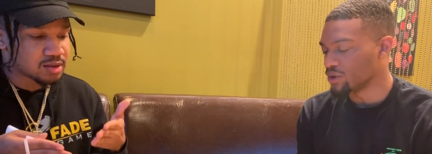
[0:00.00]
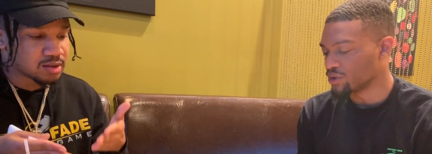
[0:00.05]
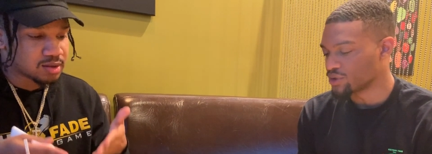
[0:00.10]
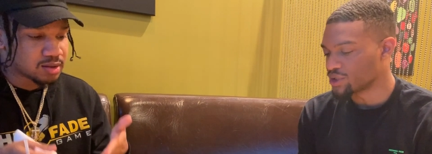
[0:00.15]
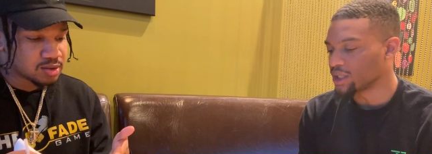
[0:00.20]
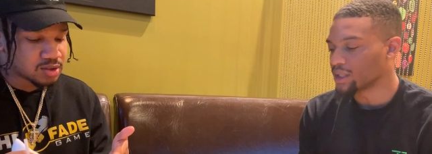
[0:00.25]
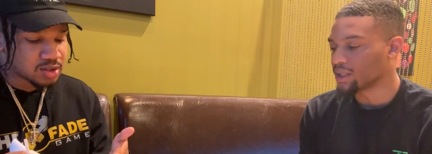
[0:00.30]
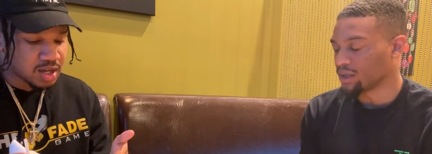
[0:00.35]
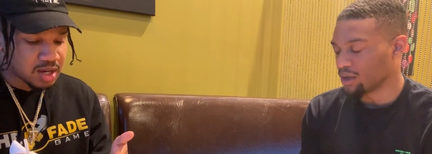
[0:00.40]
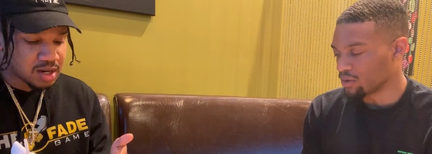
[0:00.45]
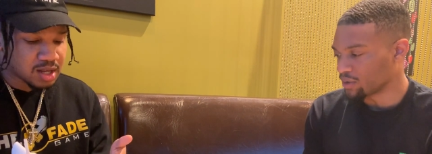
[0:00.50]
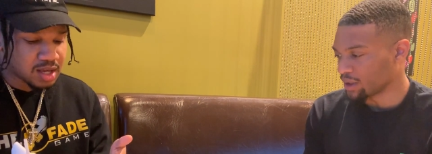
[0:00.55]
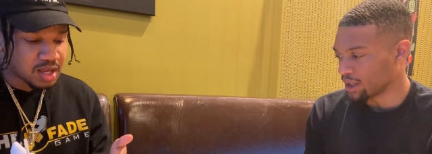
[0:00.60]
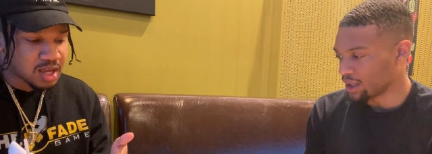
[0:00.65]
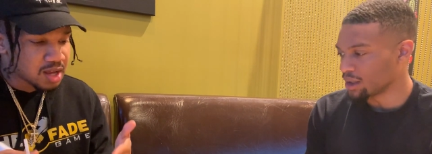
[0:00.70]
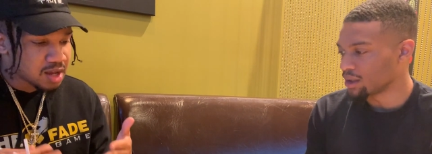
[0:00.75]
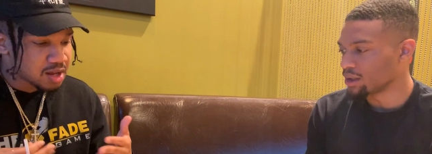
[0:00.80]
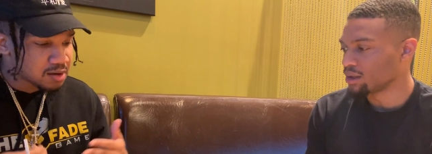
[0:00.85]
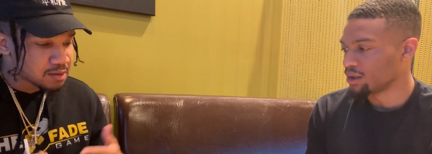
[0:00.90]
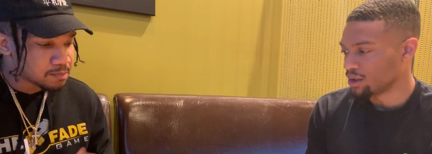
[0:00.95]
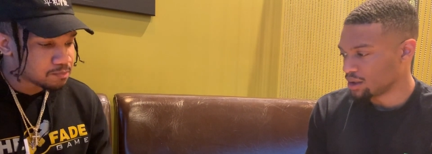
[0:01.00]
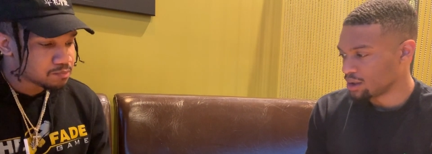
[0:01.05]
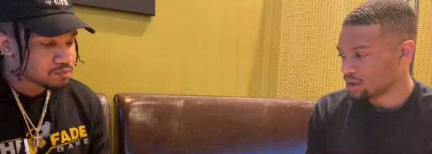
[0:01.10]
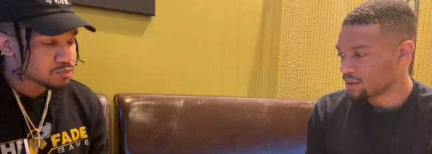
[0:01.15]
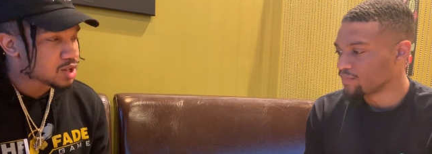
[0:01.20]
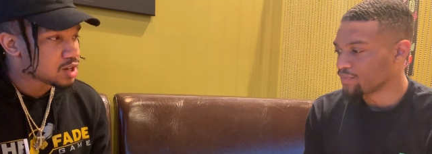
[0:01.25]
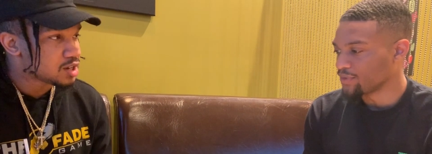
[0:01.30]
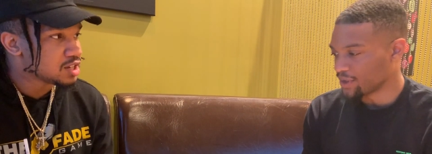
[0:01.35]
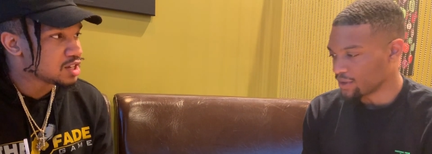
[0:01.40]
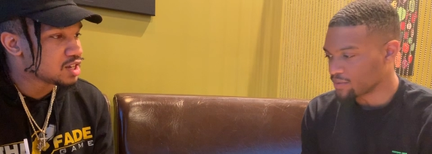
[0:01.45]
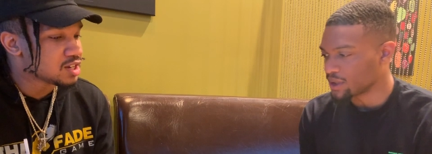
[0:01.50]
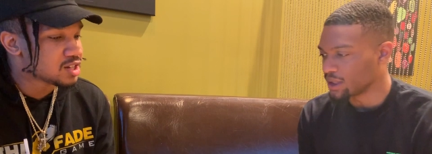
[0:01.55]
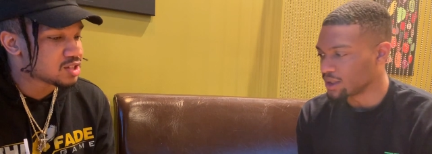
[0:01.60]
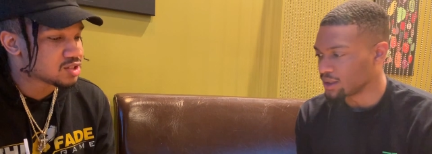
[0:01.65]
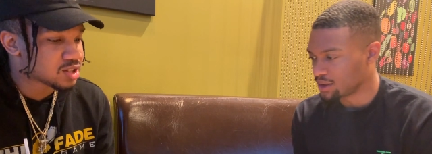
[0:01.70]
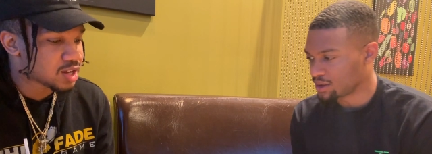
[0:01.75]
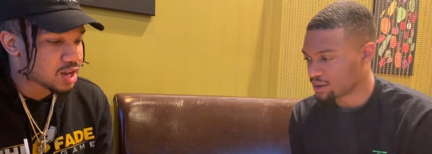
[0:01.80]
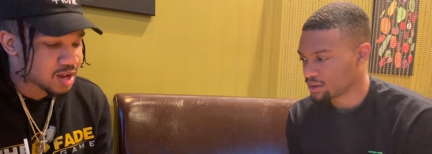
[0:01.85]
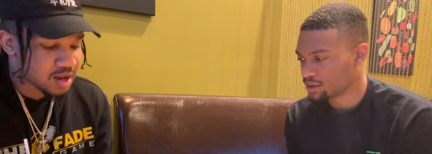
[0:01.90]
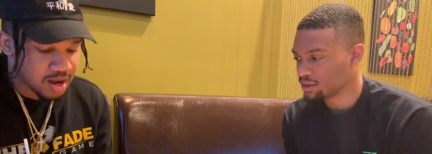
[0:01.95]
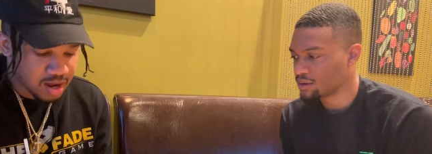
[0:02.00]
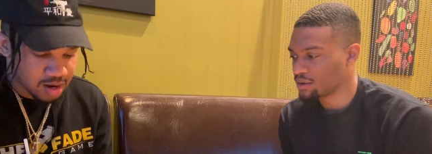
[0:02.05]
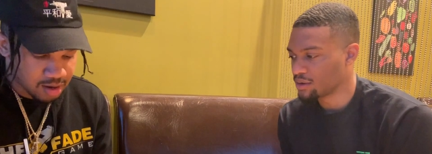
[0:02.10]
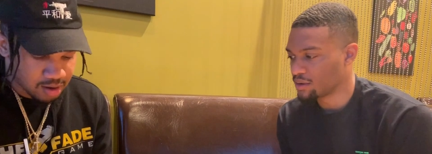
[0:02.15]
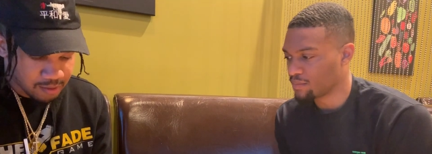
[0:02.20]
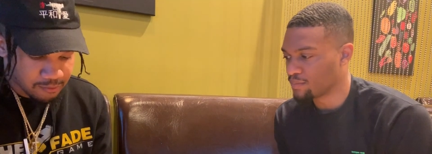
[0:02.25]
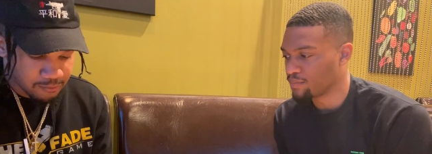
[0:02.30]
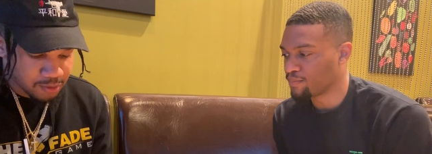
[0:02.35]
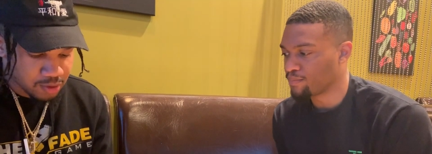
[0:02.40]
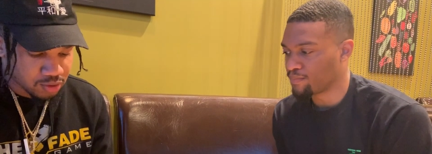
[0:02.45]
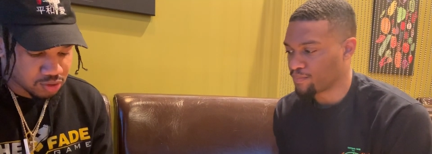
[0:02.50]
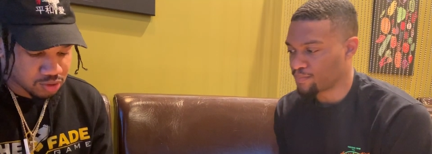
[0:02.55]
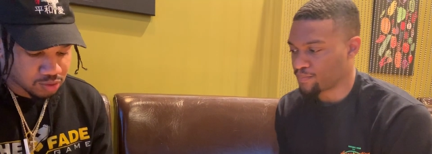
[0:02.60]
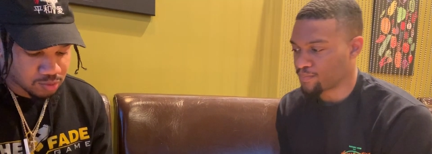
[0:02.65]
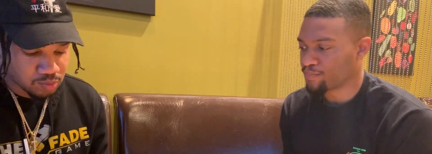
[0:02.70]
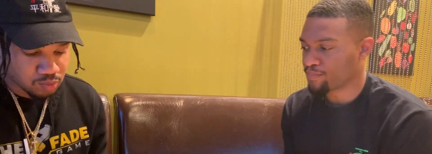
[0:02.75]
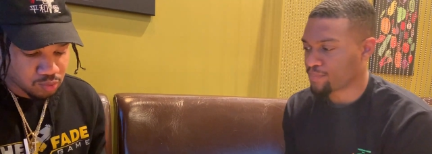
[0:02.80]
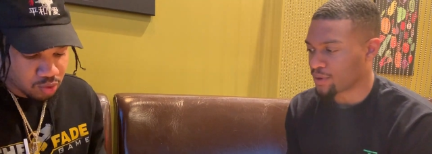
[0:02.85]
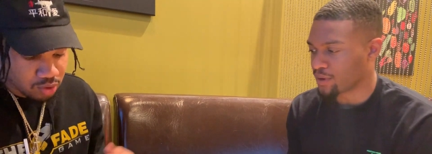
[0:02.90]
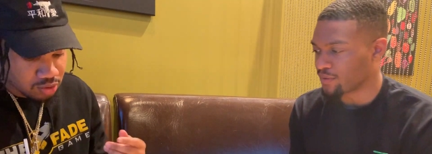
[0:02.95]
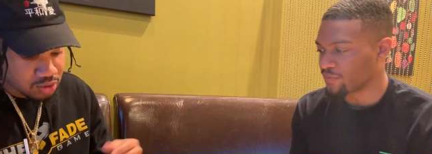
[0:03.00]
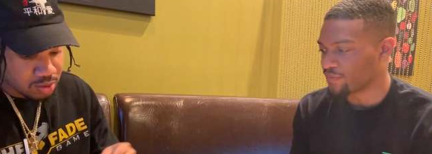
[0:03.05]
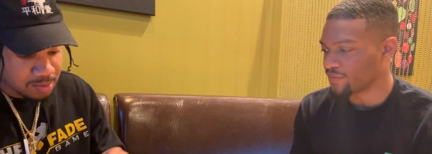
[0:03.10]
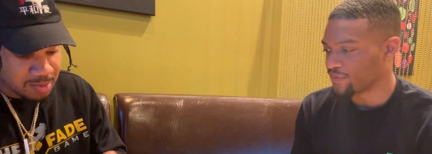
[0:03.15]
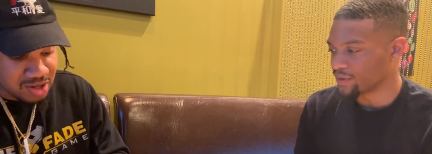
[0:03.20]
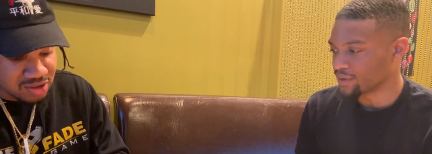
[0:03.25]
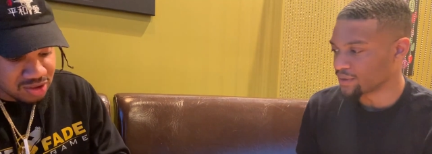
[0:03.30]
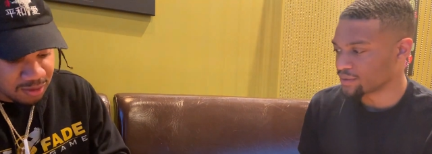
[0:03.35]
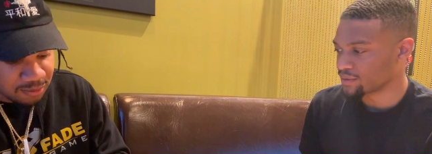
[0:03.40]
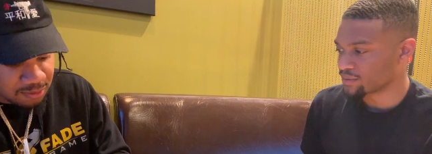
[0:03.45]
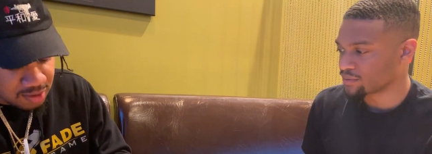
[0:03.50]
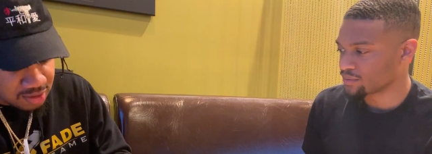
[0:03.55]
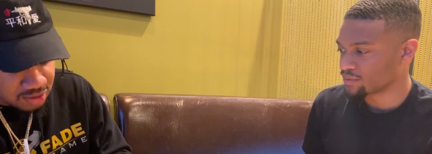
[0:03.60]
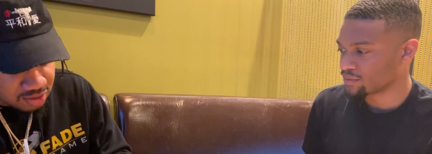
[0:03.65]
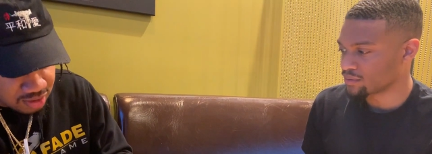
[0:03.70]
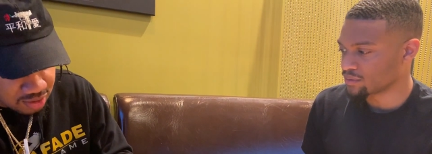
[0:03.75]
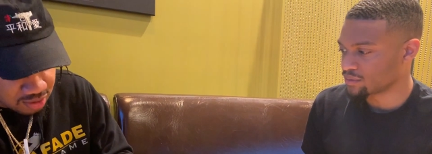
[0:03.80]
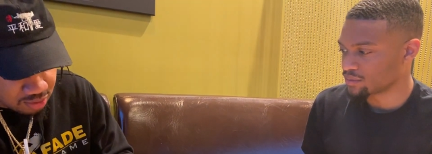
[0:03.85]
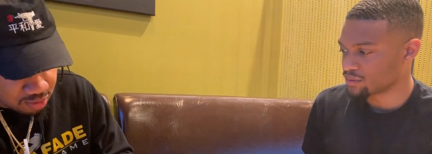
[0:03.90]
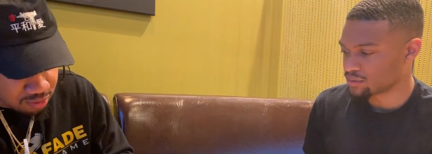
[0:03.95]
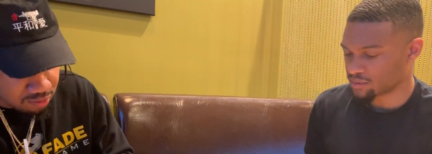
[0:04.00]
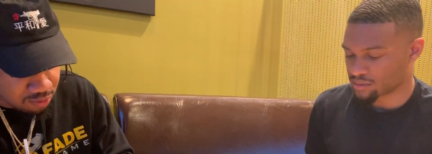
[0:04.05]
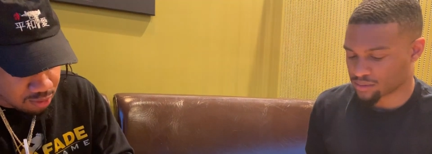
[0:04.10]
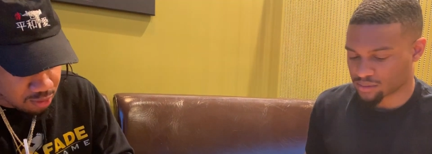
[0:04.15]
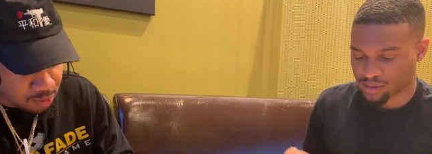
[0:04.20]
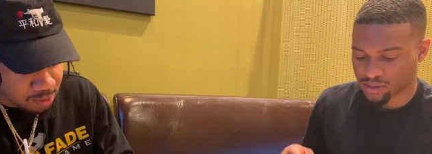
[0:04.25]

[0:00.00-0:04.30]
Speaker 1: Oh, real chicken. Okay. Eating, eating okay. At, at first. Perfect. So I'm actually finish this off real